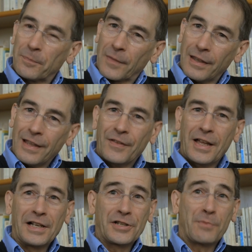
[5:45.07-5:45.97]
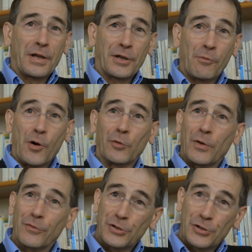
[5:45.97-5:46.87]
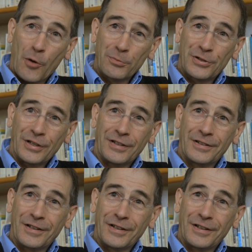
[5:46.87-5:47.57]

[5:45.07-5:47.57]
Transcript: in the English-speaking world we've adopted